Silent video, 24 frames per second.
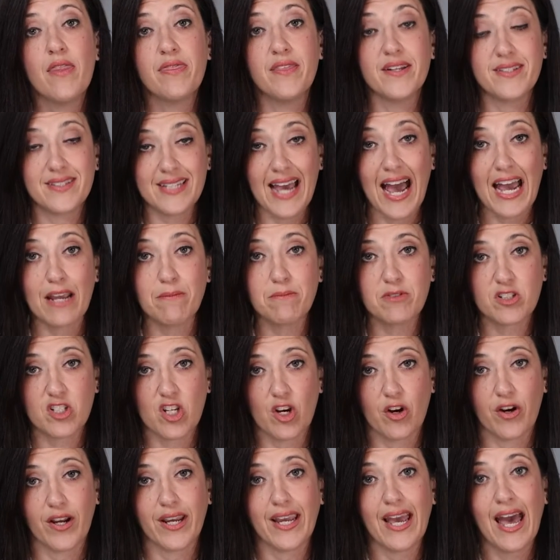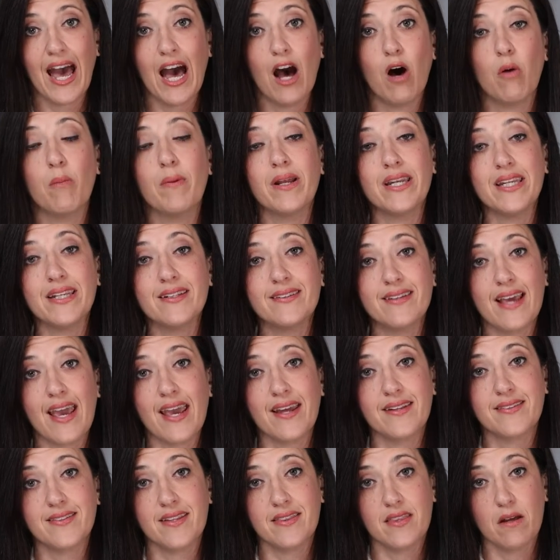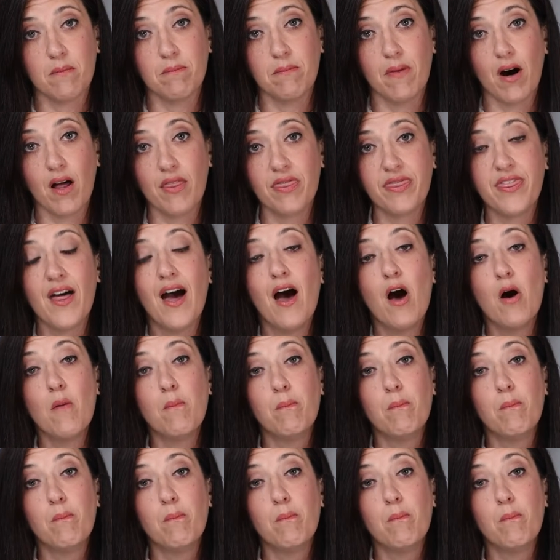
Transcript: the time sharing, how many days in the month